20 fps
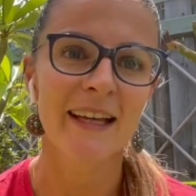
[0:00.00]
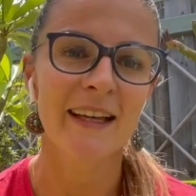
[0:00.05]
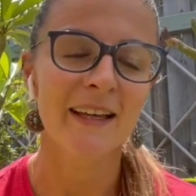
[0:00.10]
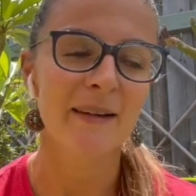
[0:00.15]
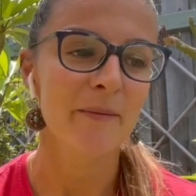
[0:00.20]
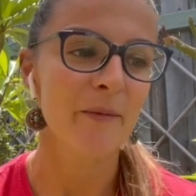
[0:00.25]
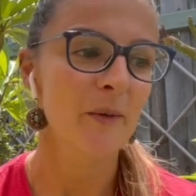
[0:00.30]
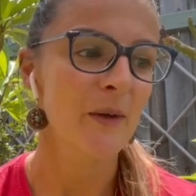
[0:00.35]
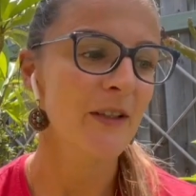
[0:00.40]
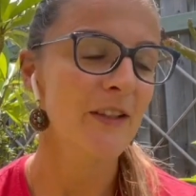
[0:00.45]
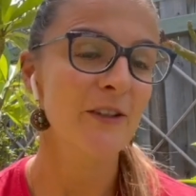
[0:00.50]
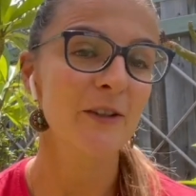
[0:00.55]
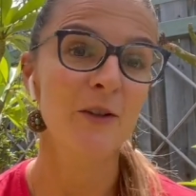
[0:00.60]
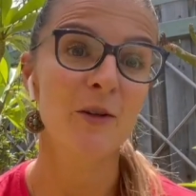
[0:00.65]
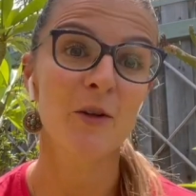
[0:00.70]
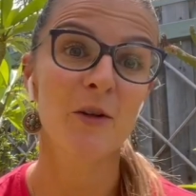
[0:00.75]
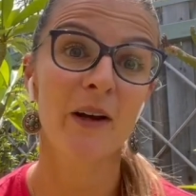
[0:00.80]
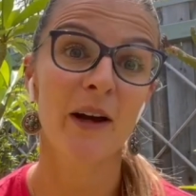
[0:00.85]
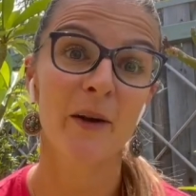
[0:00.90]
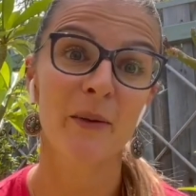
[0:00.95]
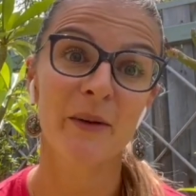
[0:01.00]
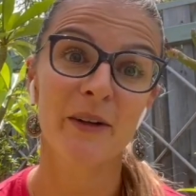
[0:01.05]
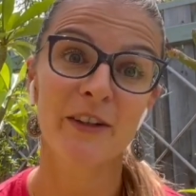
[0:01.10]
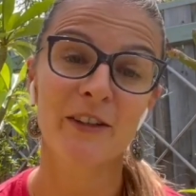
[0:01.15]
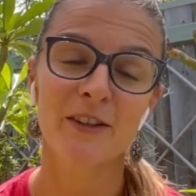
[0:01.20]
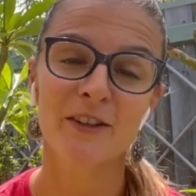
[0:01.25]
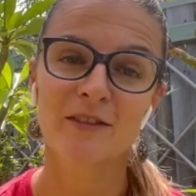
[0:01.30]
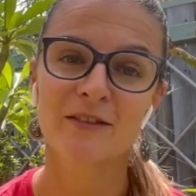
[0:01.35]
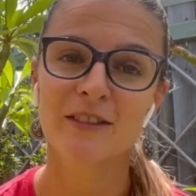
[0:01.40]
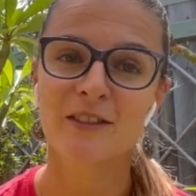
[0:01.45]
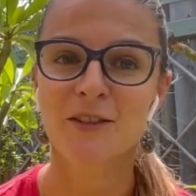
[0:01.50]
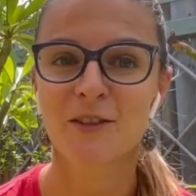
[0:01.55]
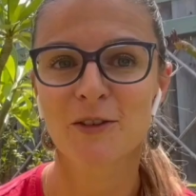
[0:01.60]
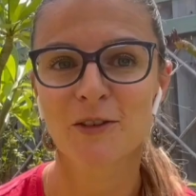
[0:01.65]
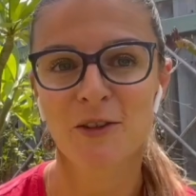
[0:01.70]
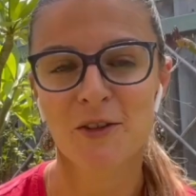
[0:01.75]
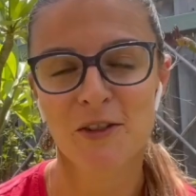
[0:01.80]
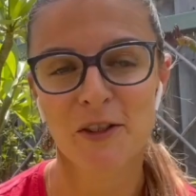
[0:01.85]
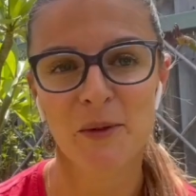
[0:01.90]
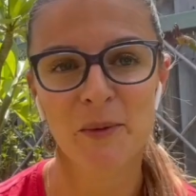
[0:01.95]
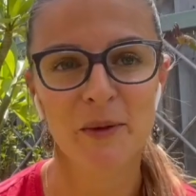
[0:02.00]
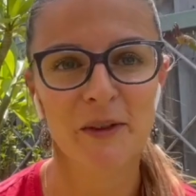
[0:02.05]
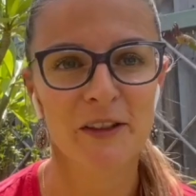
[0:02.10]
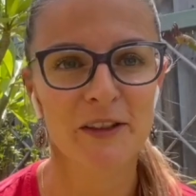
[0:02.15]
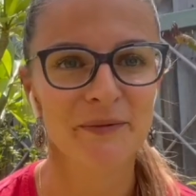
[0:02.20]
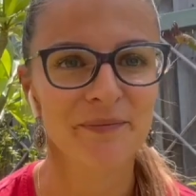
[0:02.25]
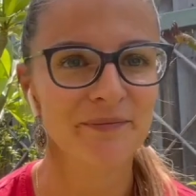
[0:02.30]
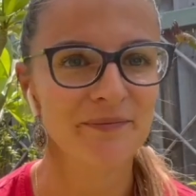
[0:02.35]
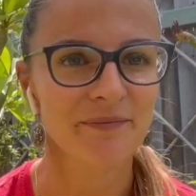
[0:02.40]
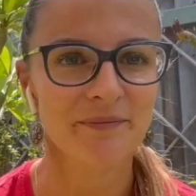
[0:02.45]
whether you're aware of it or not aware.